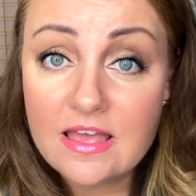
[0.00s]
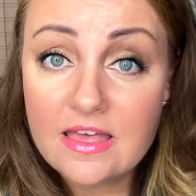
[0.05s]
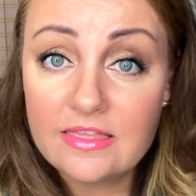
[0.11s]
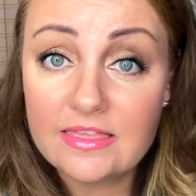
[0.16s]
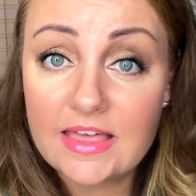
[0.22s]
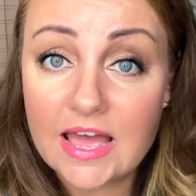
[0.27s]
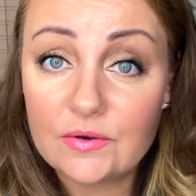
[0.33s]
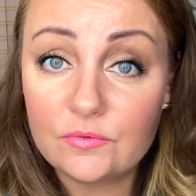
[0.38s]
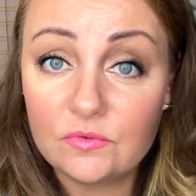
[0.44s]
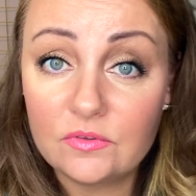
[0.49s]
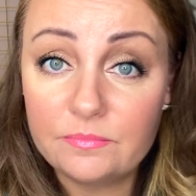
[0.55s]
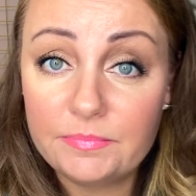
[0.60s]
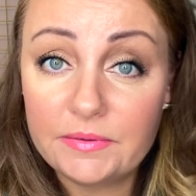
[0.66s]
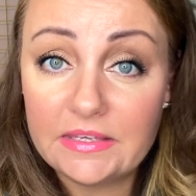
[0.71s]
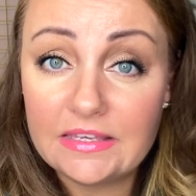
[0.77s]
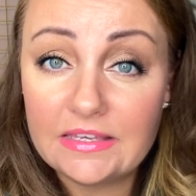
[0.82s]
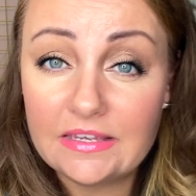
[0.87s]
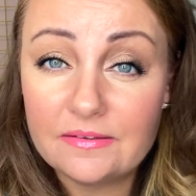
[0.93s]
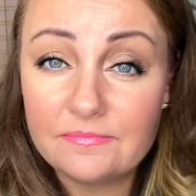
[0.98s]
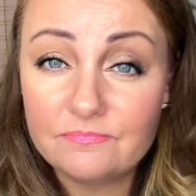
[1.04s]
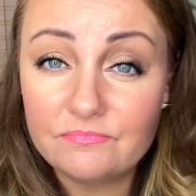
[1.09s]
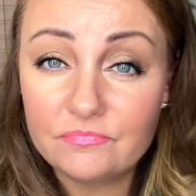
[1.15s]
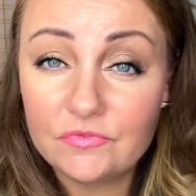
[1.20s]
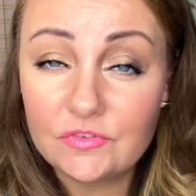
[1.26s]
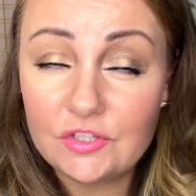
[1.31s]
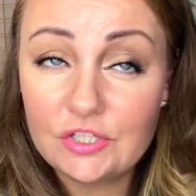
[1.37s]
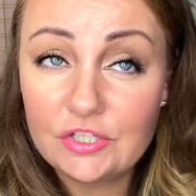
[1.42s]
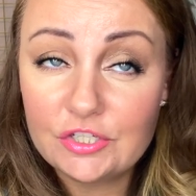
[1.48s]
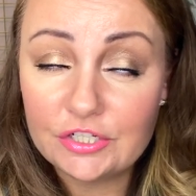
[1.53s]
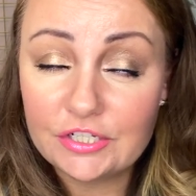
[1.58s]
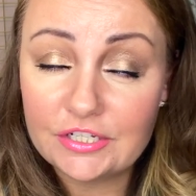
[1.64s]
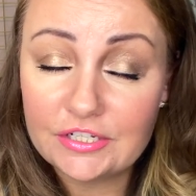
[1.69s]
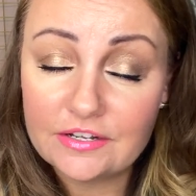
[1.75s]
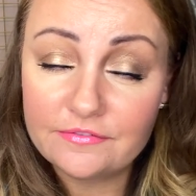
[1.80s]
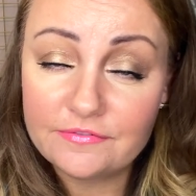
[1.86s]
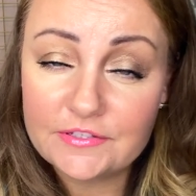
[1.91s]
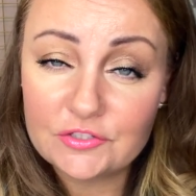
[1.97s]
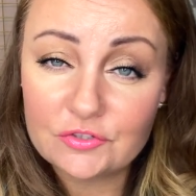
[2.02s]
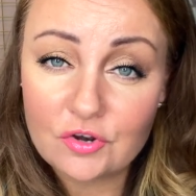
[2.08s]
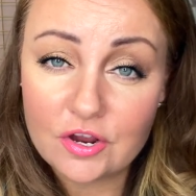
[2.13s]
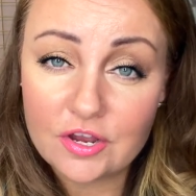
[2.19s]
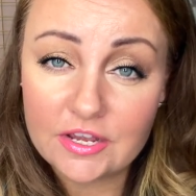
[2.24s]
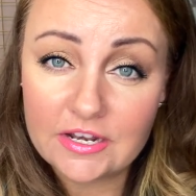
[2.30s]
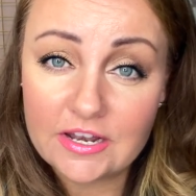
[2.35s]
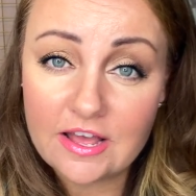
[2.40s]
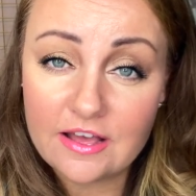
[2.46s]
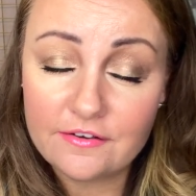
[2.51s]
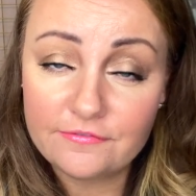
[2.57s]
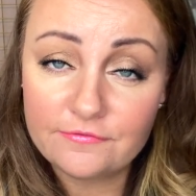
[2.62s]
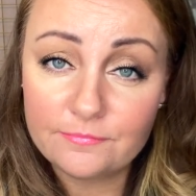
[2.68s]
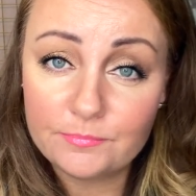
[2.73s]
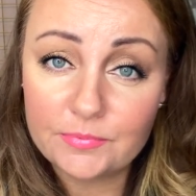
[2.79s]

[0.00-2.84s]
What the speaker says: that will be good enough, strong enough,